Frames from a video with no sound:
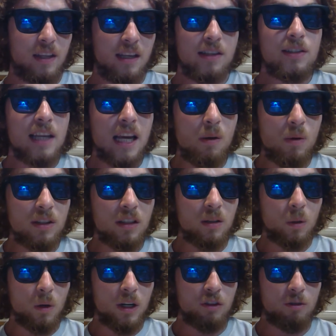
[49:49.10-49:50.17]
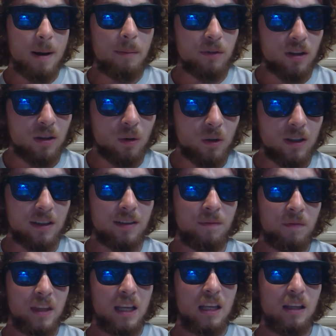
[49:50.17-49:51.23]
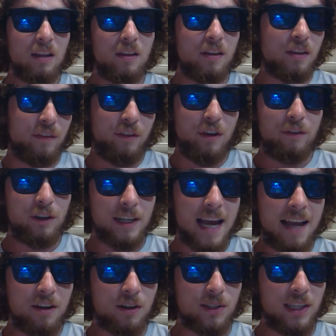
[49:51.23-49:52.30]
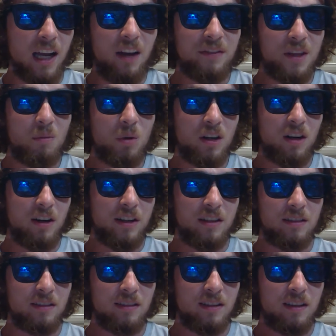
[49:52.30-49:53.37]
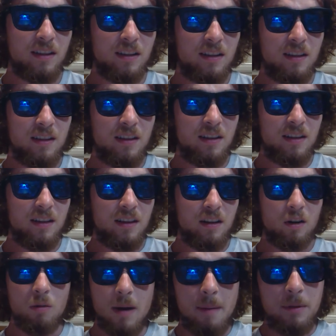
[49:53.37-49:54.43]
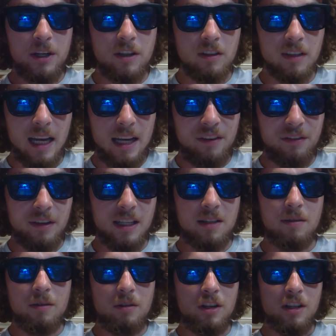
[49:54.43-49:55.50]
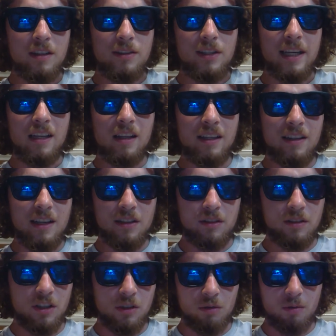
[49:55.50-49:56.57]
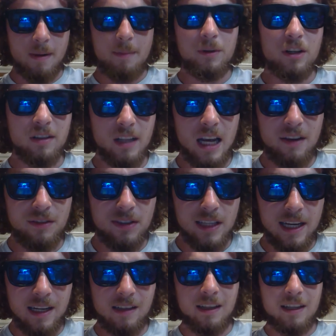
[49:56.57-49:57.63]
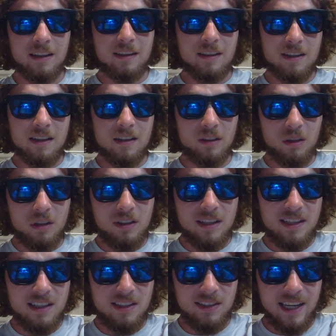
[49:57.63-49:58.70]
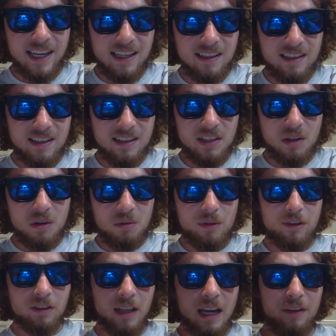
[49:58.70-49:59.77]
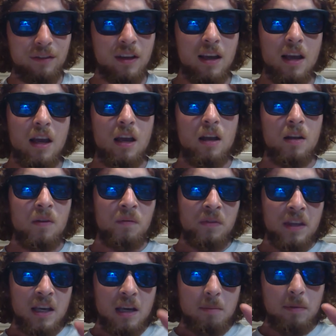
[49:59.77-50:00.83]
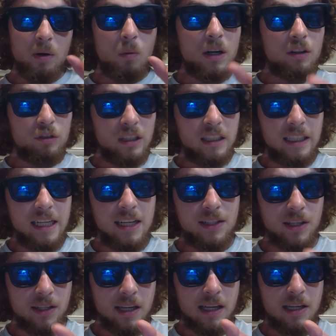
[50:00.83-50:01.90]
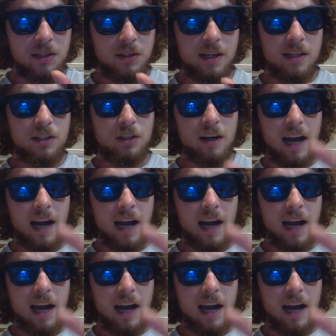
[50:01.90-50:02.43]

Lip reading: Stay with the Lord. Remember the Lord. If you forget yourself, then what are you? Remember your life. You could say it like this: just remember your life. Stay in tune with your life. But what it really is it's your